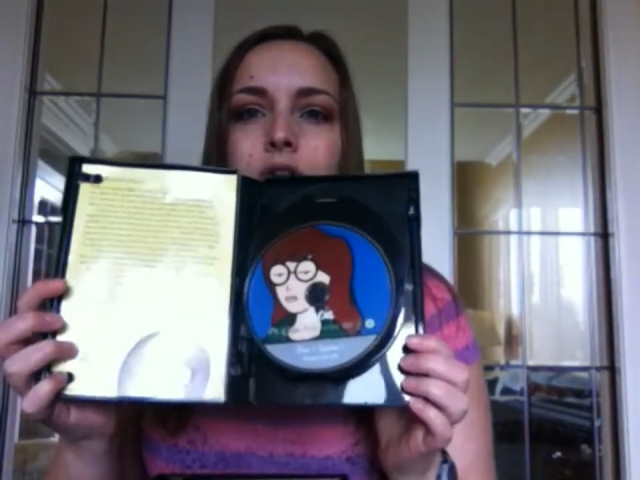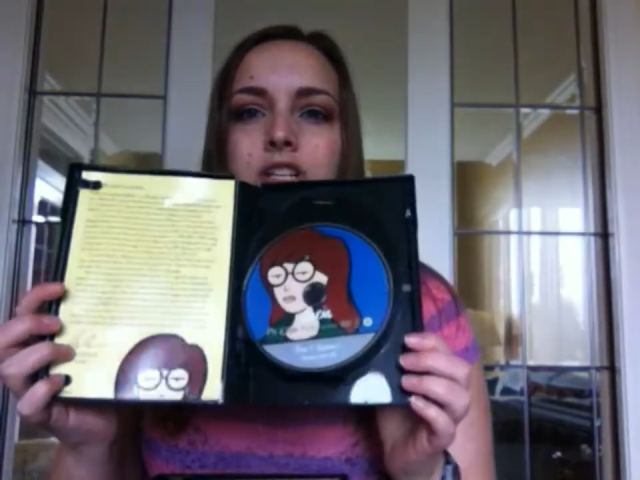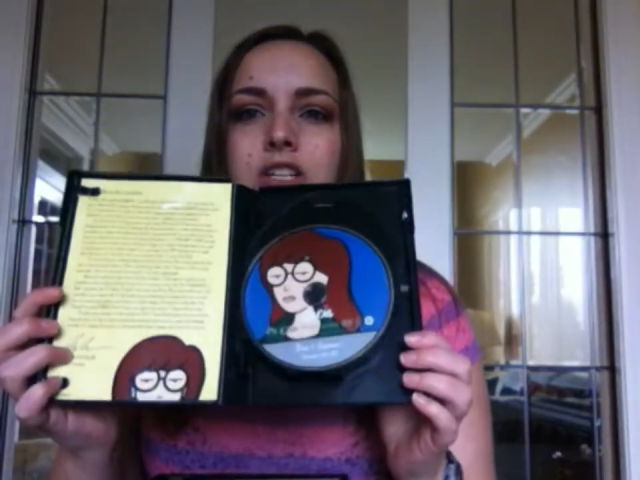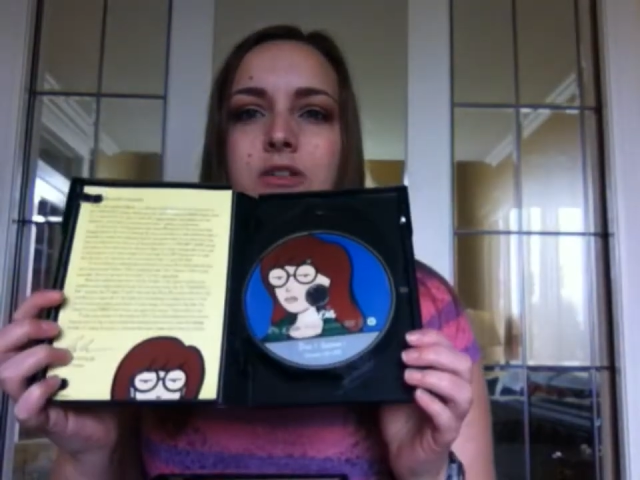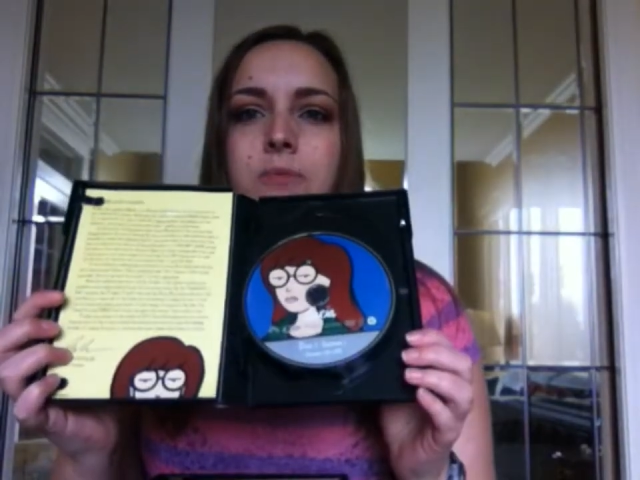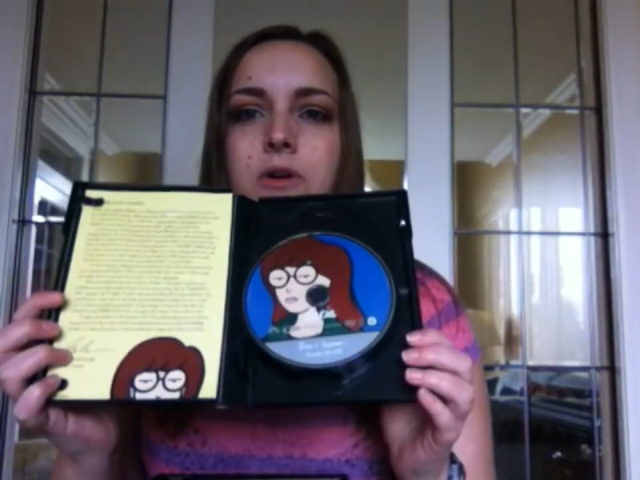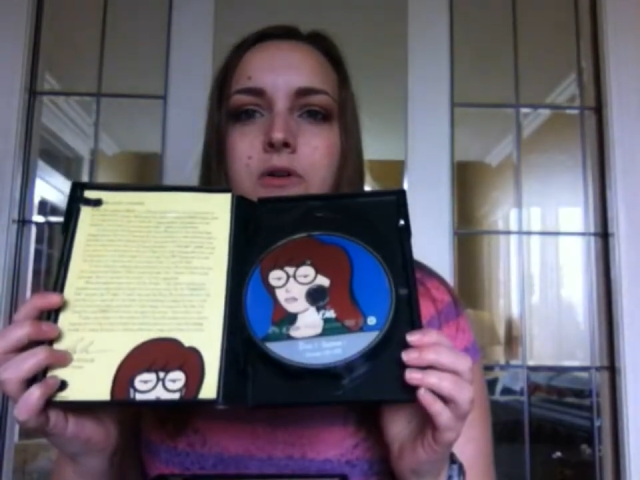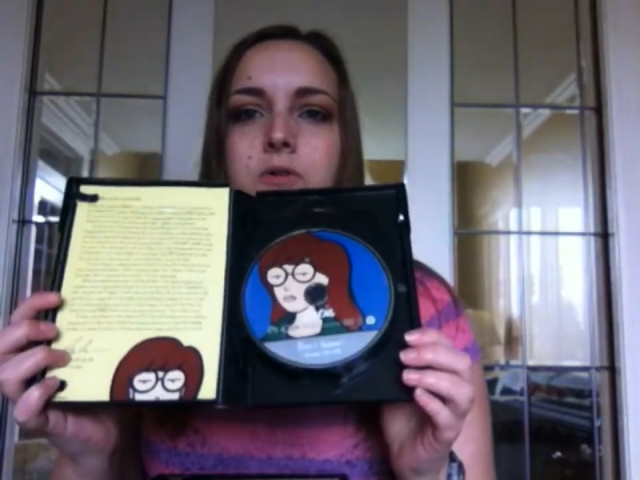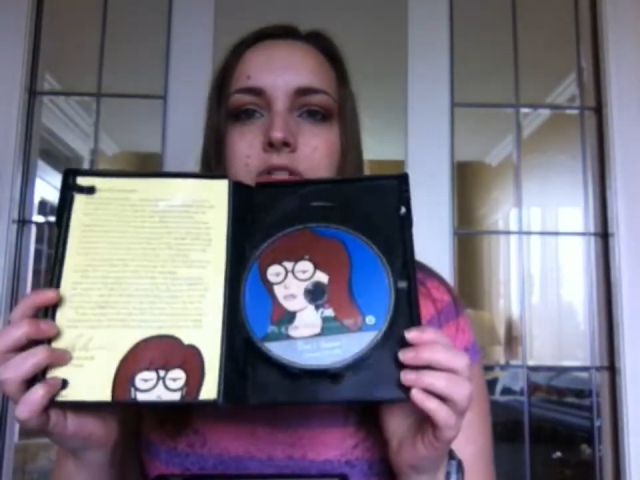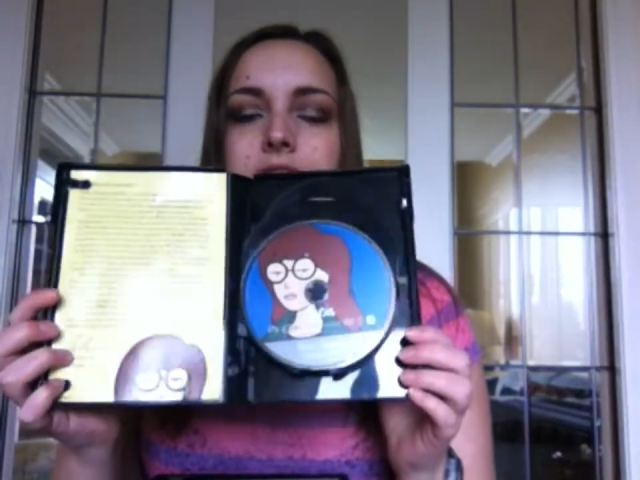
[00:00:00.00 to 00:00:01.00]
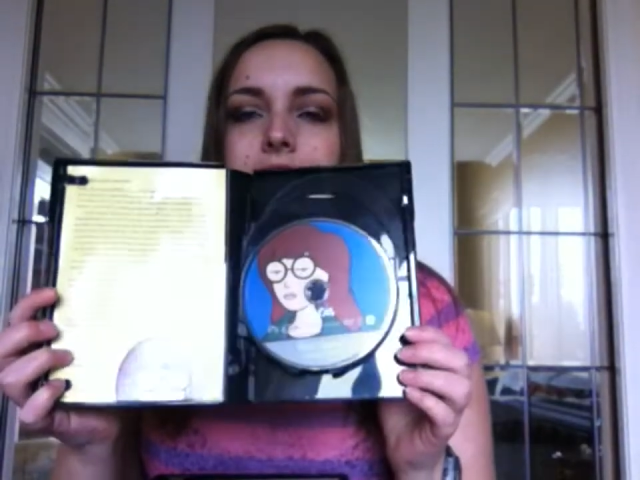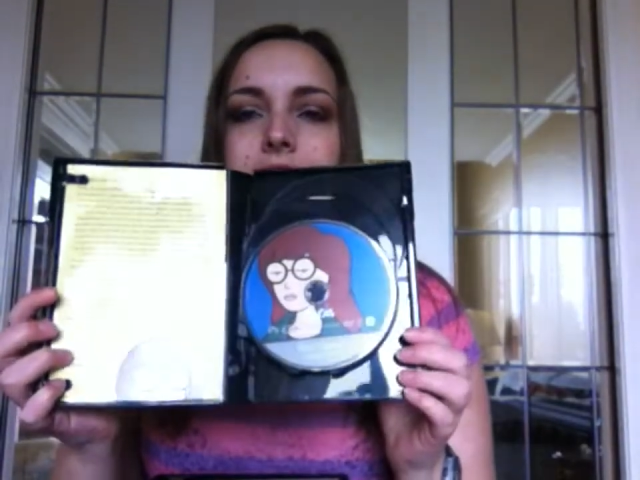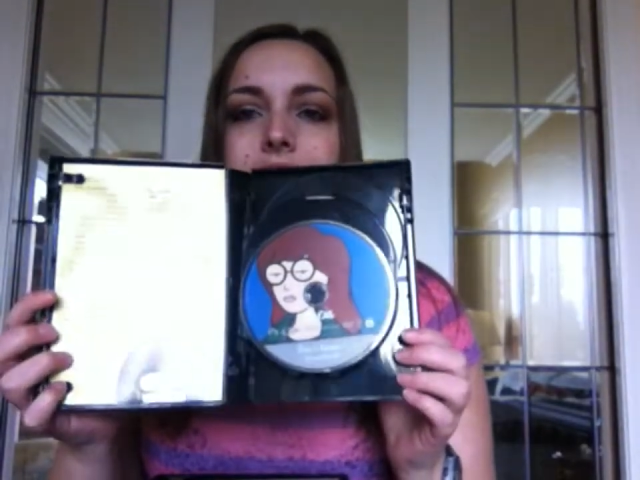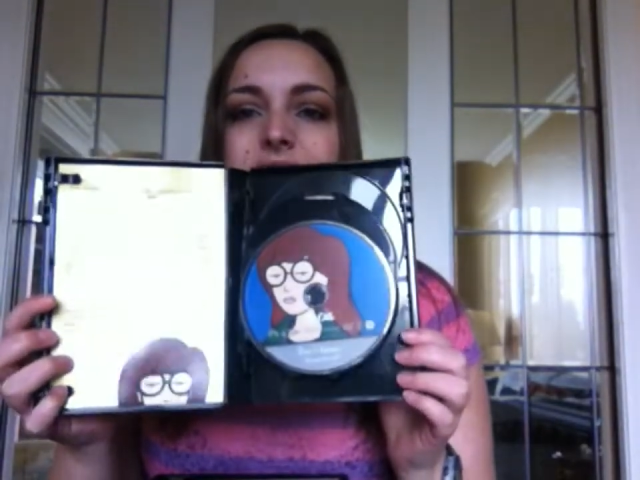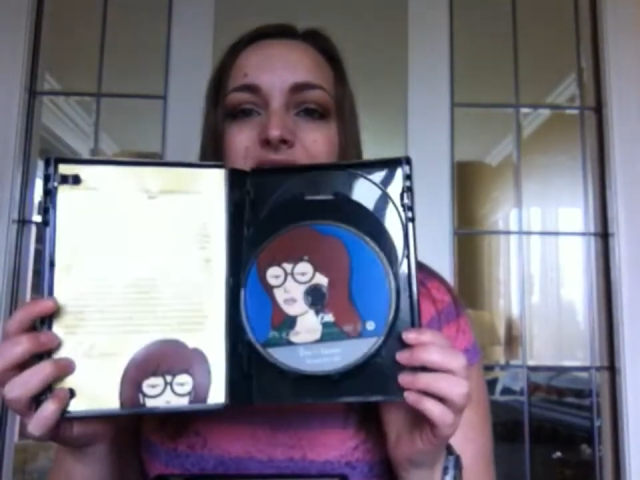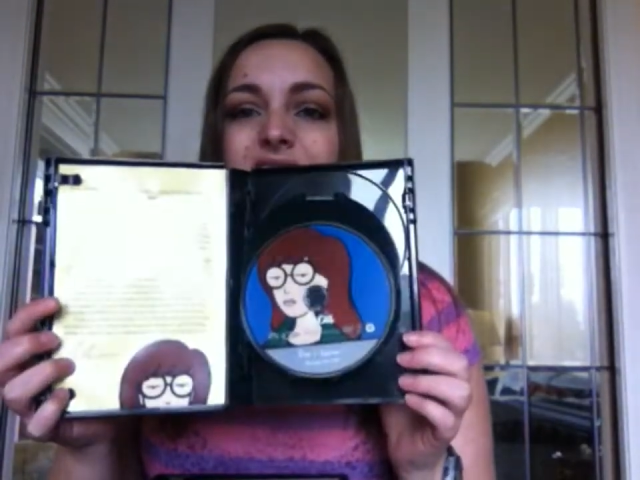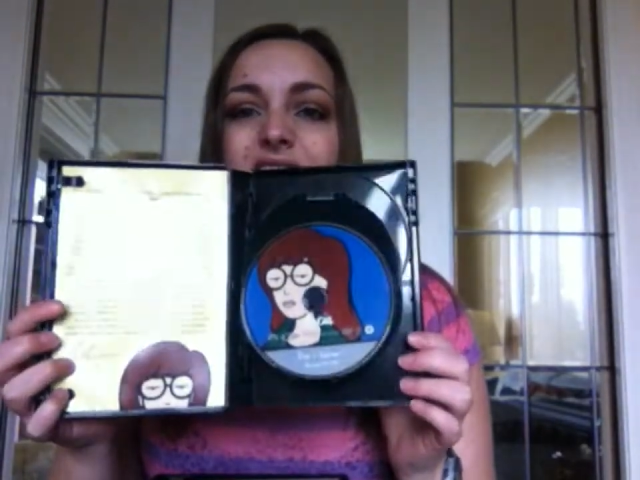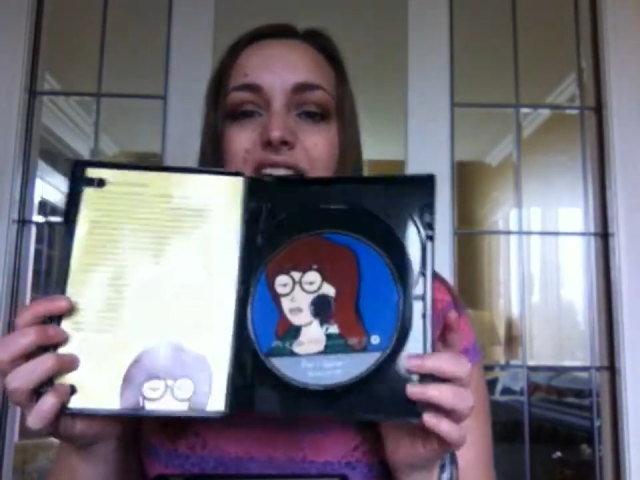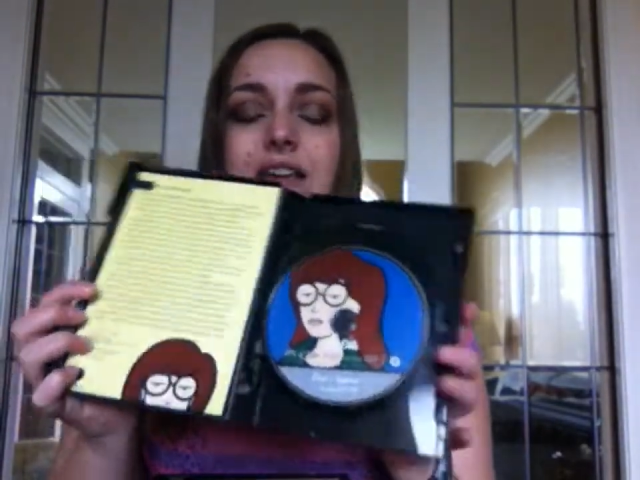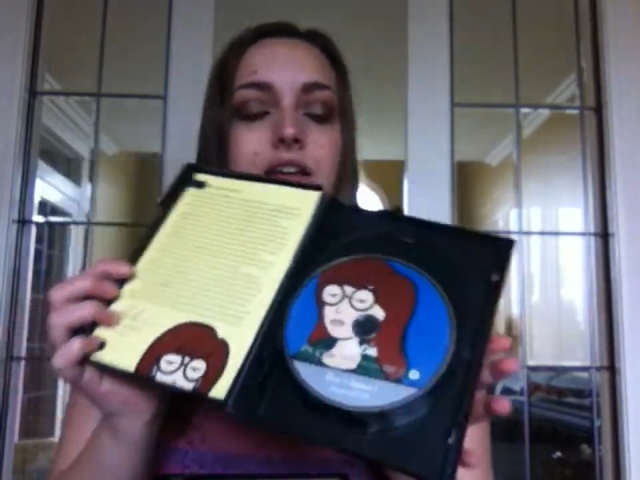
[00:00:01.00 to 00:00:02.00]
which I suppose I can
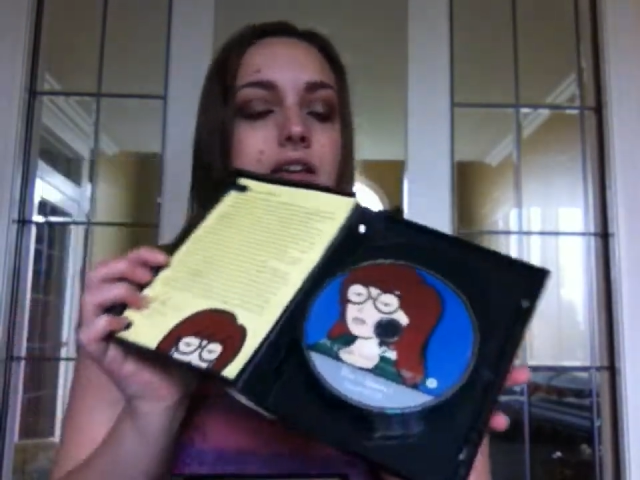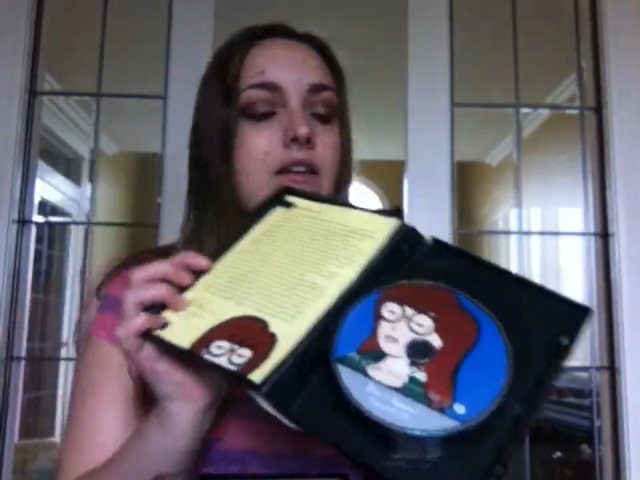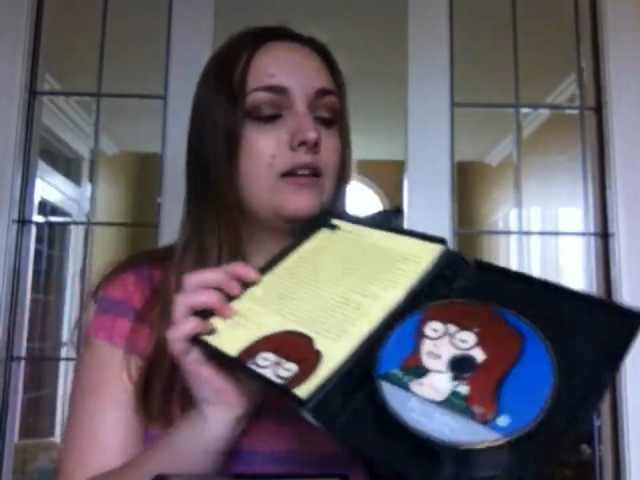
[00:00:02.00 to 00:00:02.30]
see